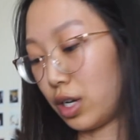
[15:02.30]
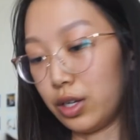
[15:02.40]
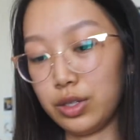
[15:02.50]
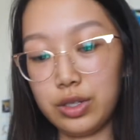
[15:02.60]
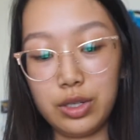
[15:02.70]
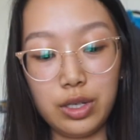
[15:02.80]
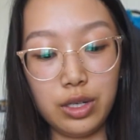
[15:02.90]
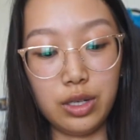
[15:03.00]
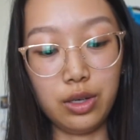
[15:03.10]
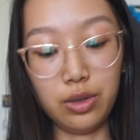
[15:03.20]
else to
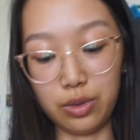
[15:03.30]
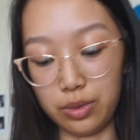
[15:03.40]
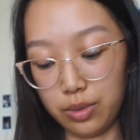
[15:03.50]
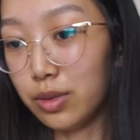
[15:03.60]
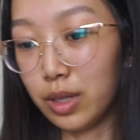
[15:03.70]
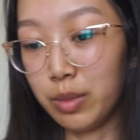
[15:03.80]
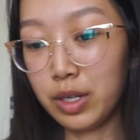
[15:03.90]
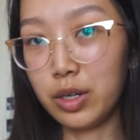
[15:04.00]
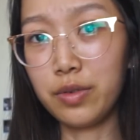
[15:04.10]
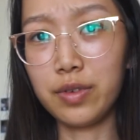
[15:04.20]
do. Let me
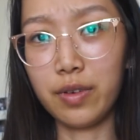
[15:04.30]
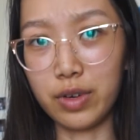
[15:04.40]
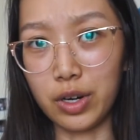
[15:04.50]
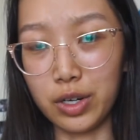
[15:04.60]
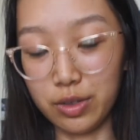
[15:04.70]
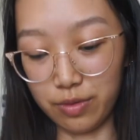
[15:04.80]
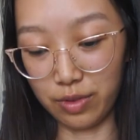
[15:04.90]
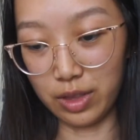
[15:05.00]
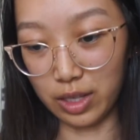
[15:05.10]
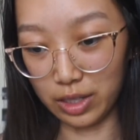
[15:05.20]
know if you've ever heard of
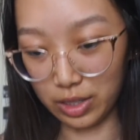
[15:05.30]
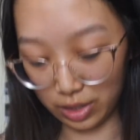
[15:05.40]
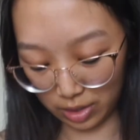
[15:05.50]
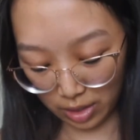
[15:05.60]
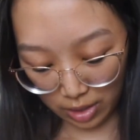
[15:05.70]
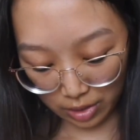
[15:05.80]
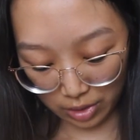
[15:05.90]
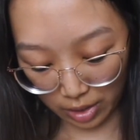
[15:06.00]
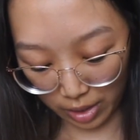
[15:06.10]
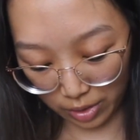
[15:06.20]
this
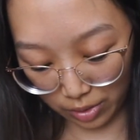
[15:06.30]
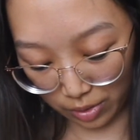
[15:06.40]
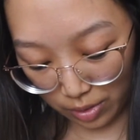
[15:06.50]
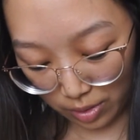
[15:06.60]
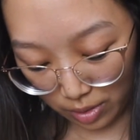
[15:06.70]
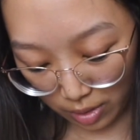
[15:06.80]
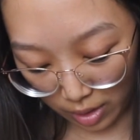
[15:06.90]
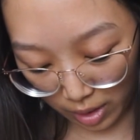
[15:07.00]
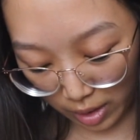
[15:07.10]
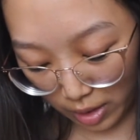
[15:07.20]
style
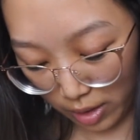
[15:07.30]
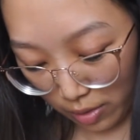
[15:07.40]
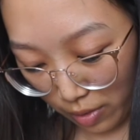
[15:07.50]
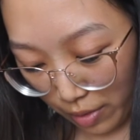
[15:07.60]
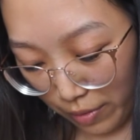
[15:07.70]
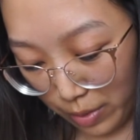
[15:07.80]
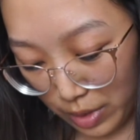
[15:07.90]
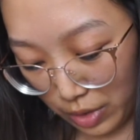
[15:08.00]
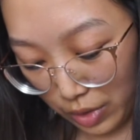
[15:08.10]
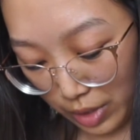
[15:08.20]
thing and if it was
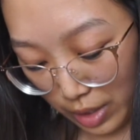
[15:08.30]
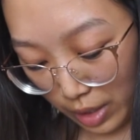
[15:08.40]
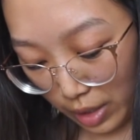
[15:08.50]
interesting.